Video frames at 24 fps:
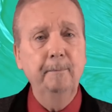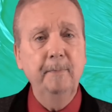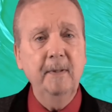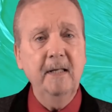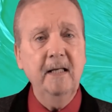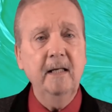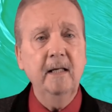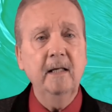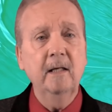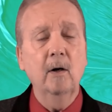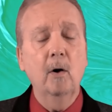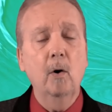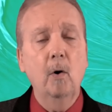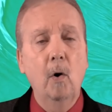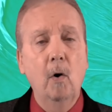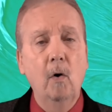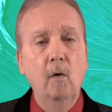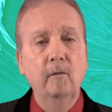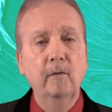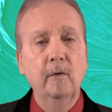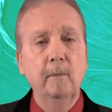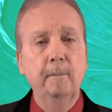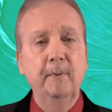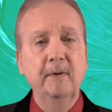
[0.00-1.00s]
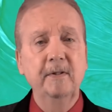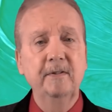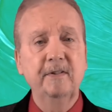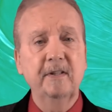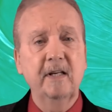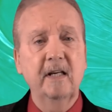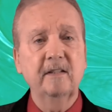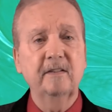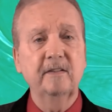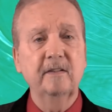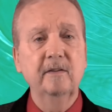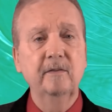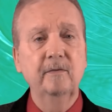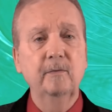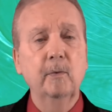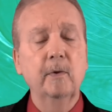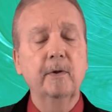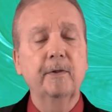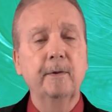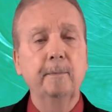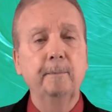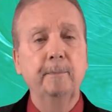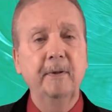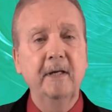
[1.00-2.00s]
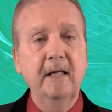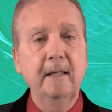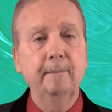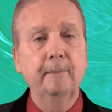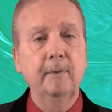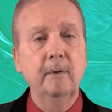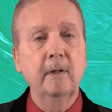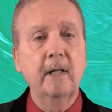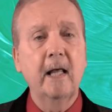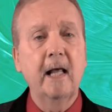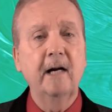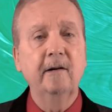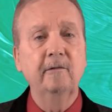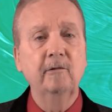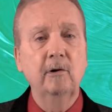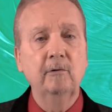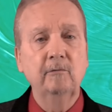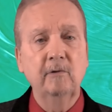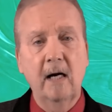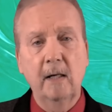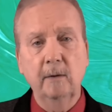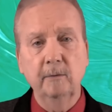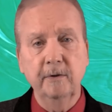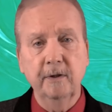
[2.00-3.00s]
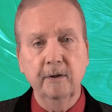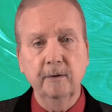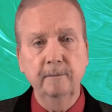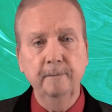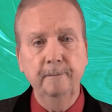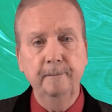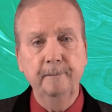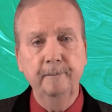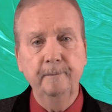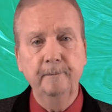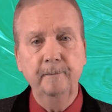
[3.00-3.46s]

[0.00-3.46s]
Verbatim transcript: being overpossessive with the people that are around you.